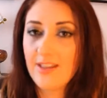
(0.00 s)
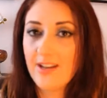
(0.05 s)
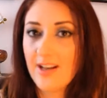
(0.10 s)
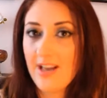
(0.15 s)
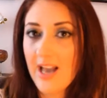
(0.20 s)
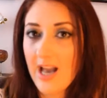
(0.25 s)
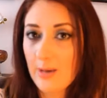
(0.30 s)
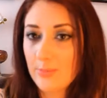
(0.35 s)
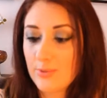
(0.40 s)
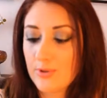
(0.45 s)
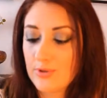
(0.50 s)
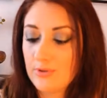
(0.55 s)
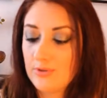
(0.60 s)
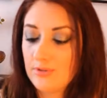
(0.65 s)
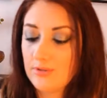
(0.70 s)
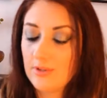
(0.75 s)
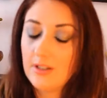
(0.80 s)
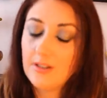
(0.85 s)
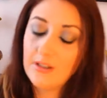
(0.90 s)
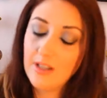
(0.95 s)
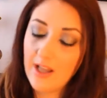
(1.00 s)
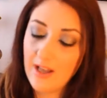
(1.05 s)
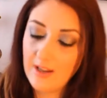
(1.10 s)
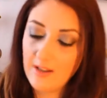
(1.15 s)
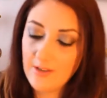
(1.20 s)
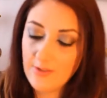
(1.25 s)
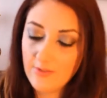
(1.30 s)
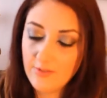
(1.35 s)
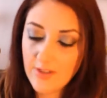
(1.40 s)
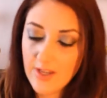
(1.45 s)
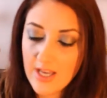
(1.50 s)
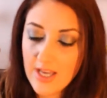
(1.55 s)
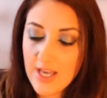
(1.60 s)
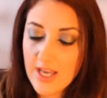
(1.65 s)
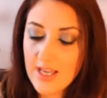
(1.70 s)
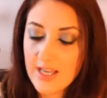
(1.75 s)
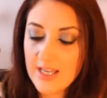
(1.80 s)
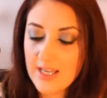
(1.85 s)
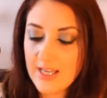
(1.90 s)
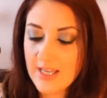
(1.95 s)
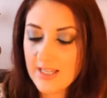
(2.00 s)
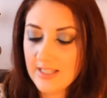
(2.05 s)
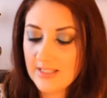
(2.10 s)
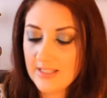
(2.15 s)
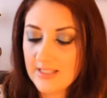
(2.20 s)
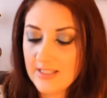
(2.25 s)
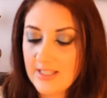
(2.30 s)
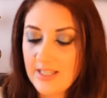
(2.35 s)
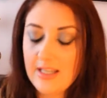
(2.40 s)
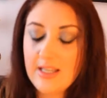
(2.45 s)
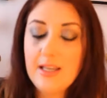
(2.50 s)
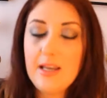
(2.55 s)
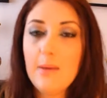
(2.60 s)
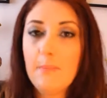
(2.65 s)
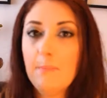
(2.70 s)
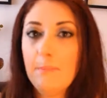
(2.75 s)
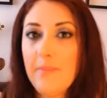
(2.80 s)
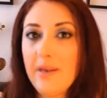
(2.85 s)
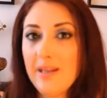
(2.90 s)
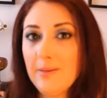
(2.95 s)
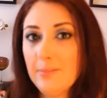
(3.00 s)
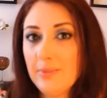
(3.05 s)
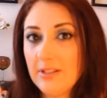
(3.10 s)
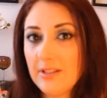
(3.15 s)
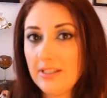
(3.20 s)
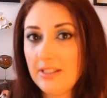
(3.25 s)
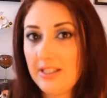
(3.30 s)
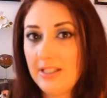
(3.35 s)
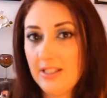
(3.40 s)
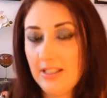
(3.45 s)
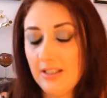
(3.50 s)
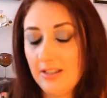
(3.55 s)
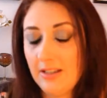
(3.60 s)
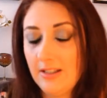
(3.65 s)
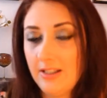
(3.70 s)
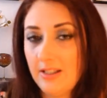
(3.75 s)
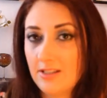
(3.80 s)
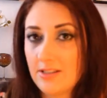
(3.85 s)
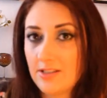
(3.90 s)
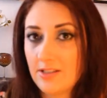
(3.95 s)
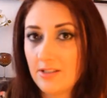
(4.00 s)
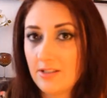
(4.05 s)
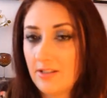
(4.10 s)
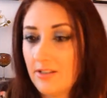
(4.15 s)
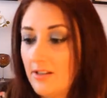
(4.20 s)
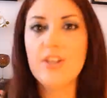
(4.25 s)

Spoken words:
that I absolutely love is the Maybelline Elixir.